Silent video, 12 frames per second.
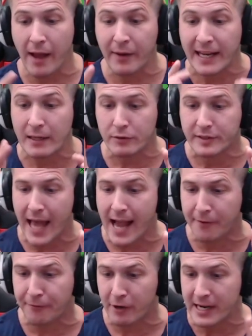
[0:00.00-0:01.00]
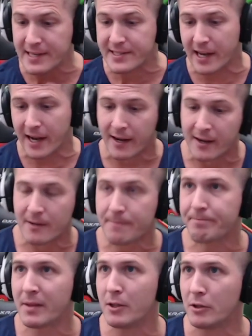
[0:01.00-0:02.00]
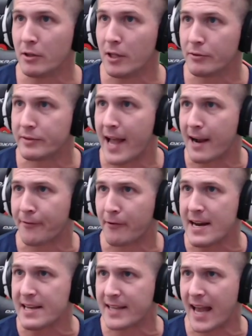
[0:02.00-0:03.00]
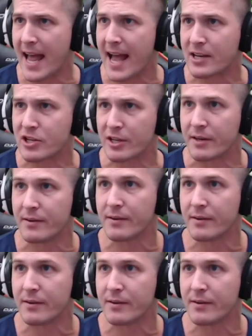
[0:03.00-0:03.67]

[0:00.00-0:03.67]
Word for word: get a little Tech Frieza? A little Tech Frieza action.